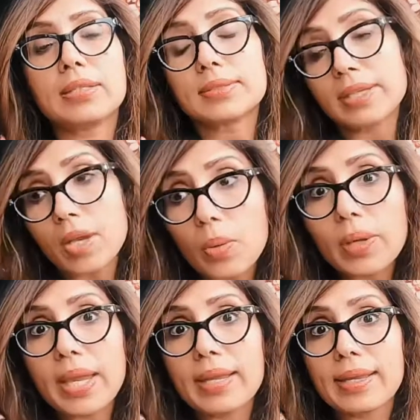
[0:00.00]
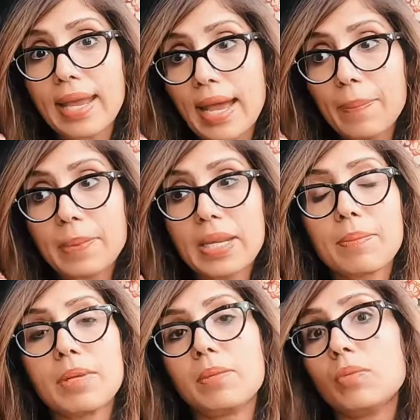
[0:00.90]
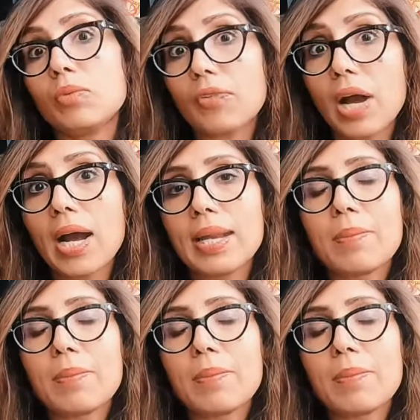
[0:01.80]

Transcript: It's like, okay, it happened, I'm going to move on.